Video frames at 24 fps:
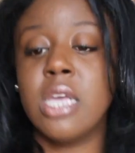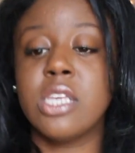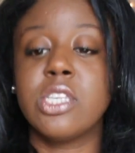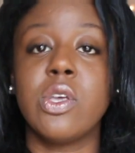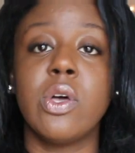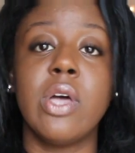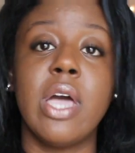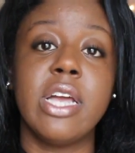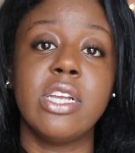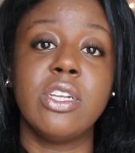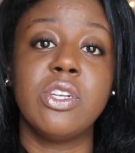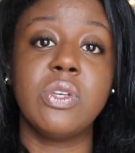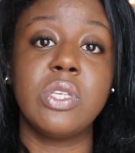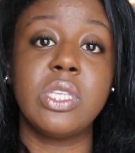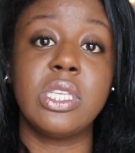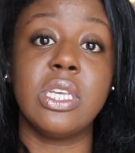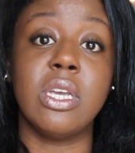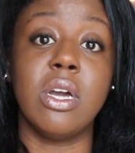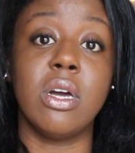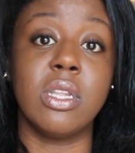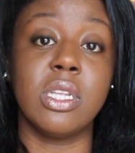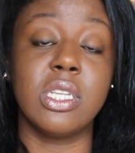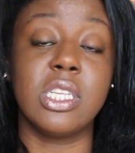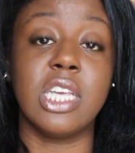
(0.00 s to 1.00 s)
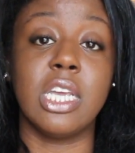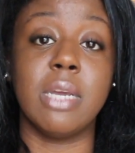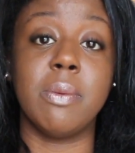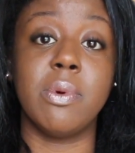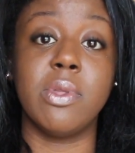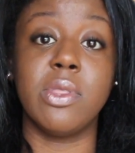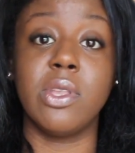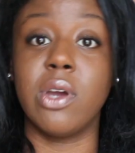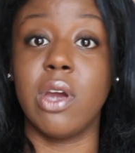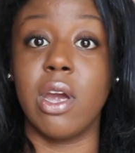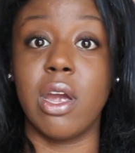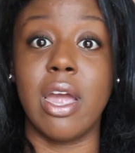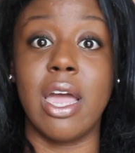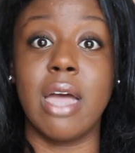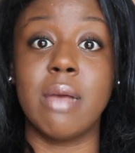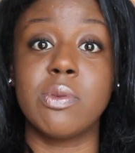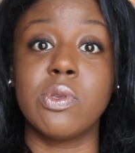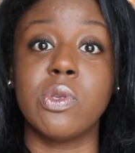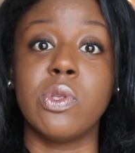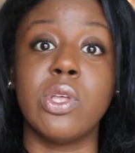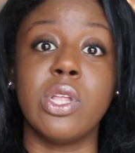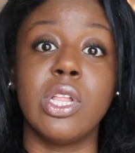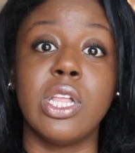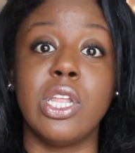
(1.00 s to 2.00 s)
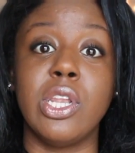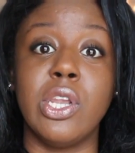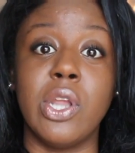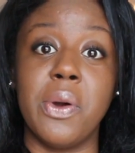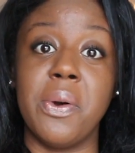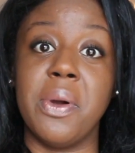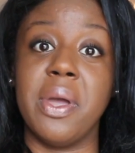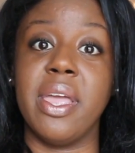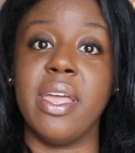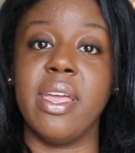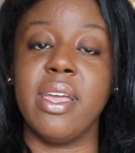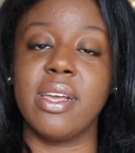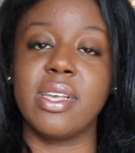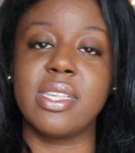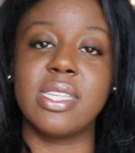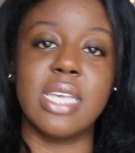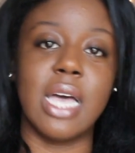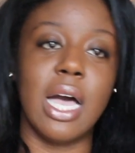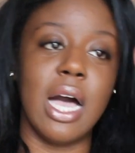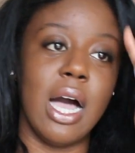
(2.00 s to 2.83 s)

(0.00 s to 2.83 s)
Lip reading: So as you see on the table, there are absolutely no eggs.